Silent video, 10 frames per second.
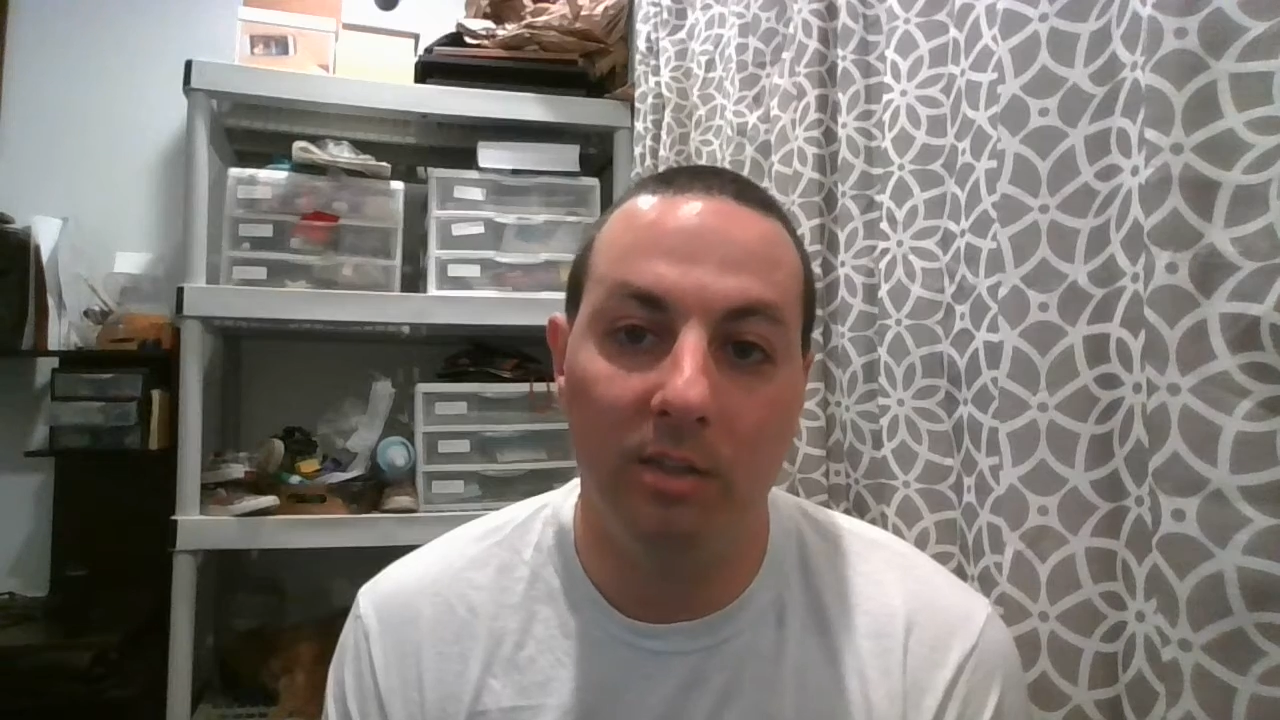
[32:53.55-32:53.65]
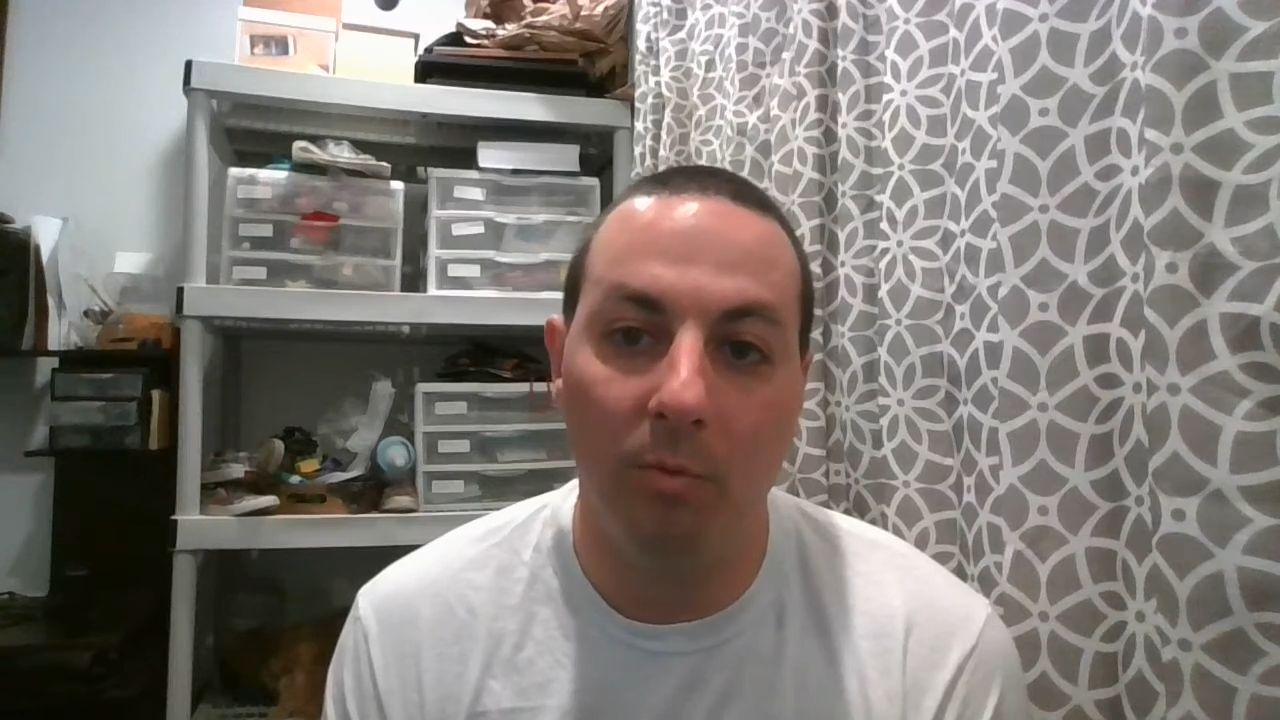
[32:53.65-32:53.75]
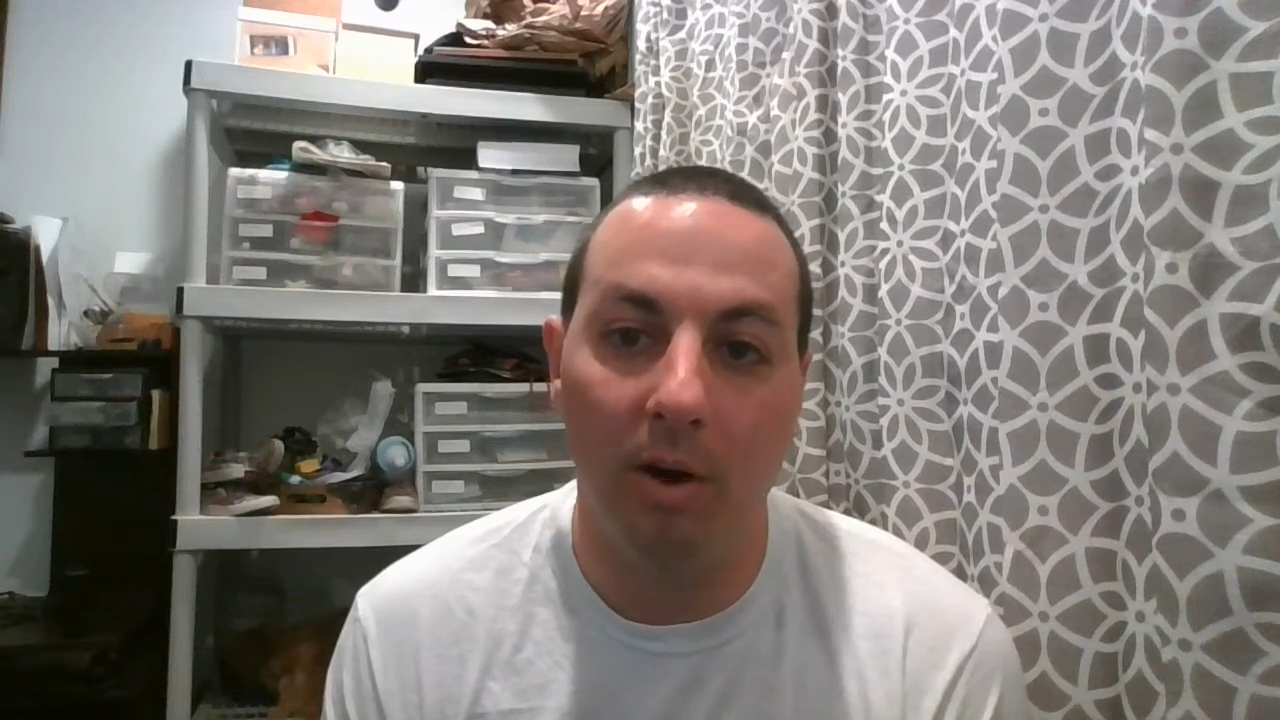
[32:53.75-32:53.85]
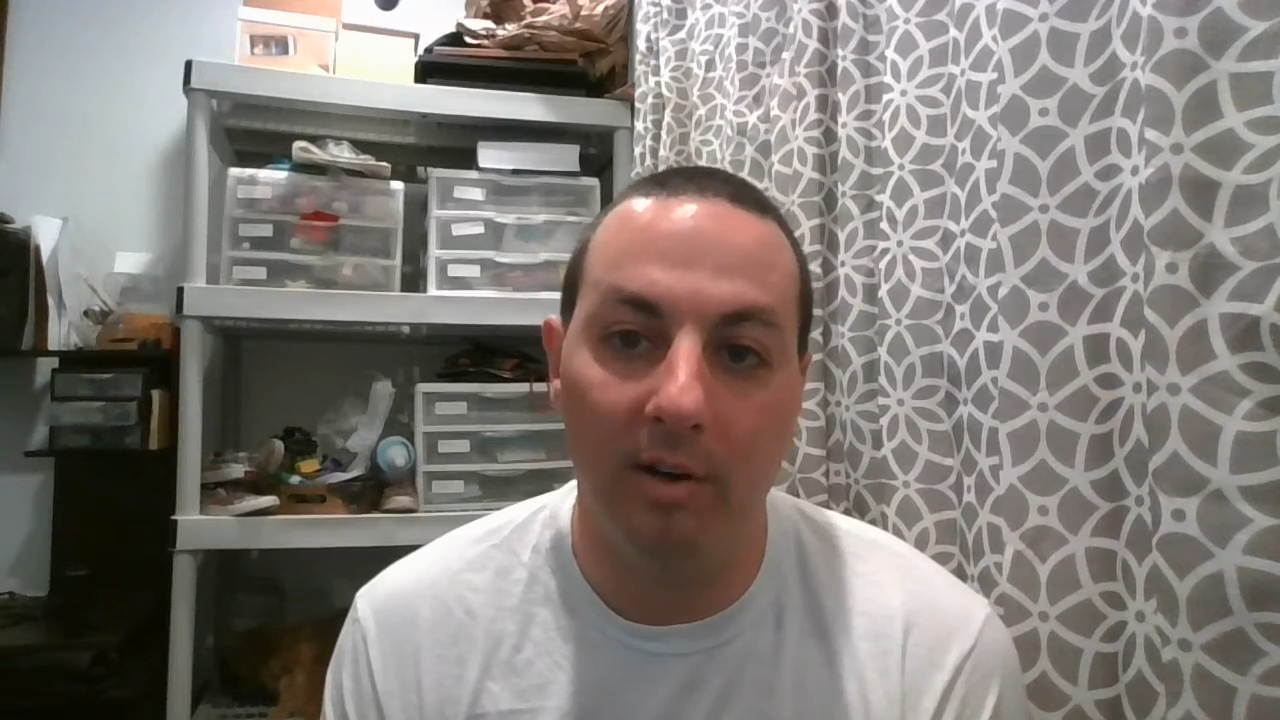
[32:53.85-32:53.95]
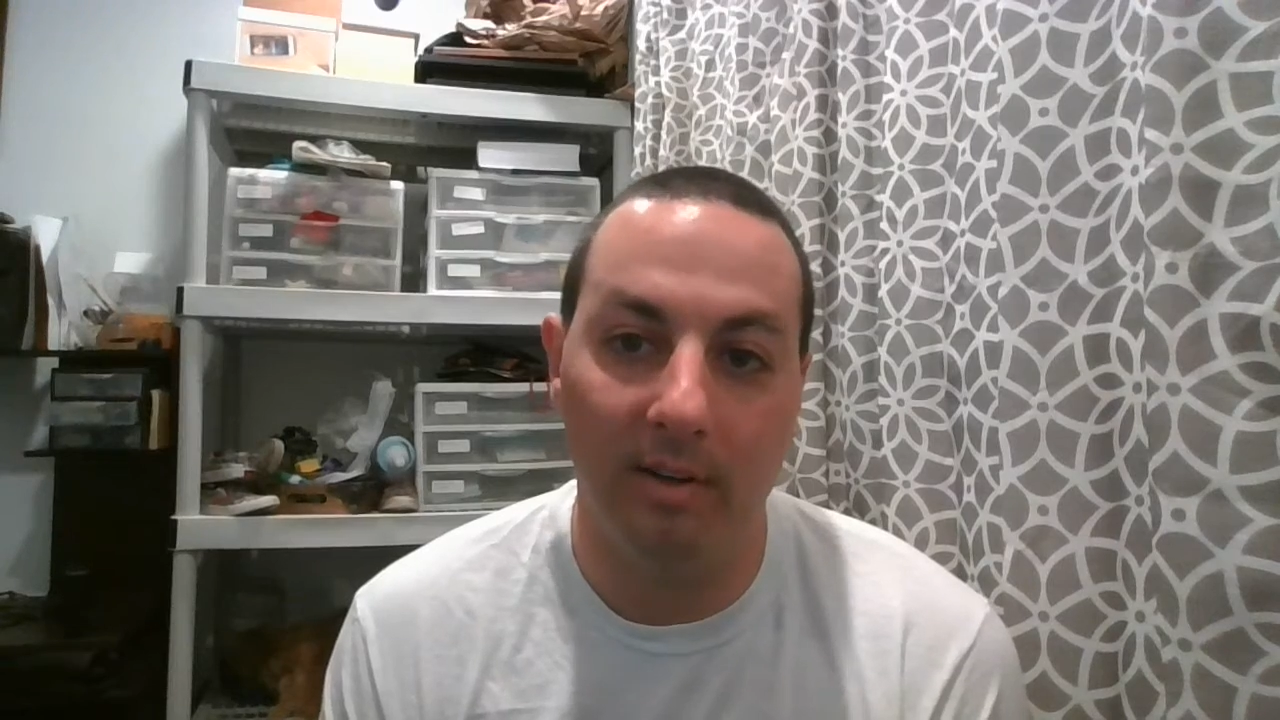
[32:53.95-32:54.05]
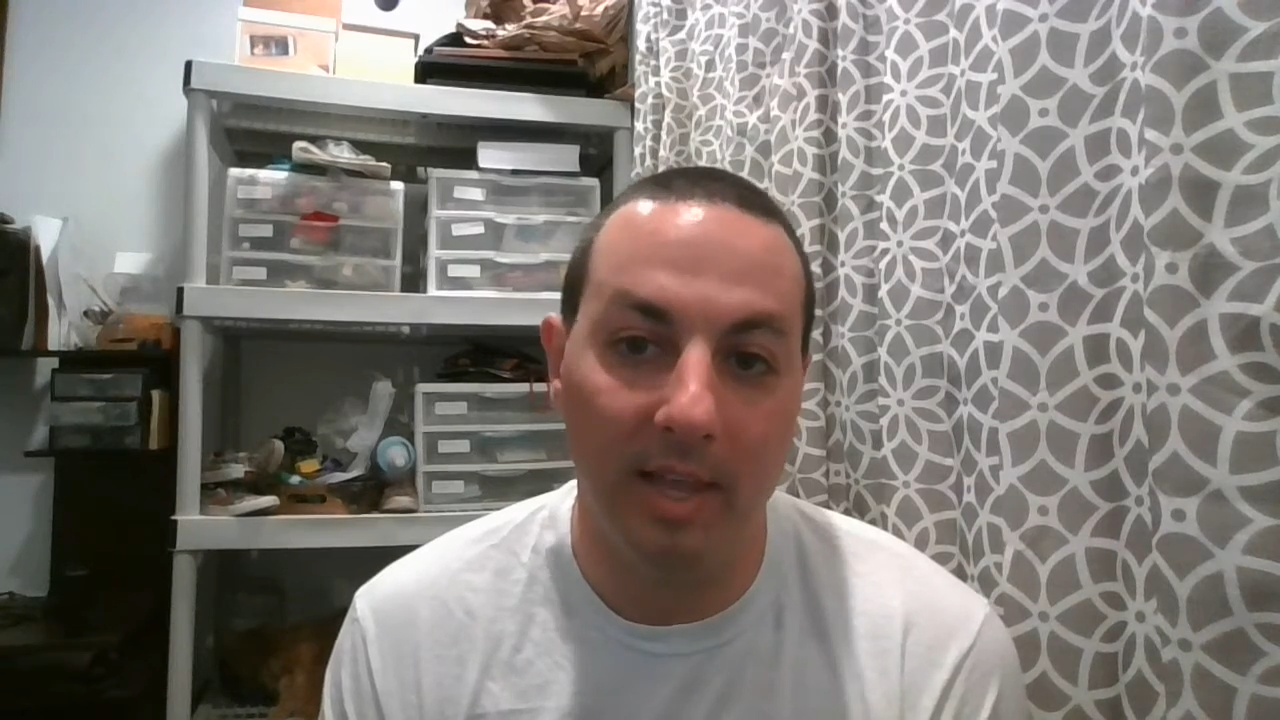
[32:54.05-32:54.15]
the water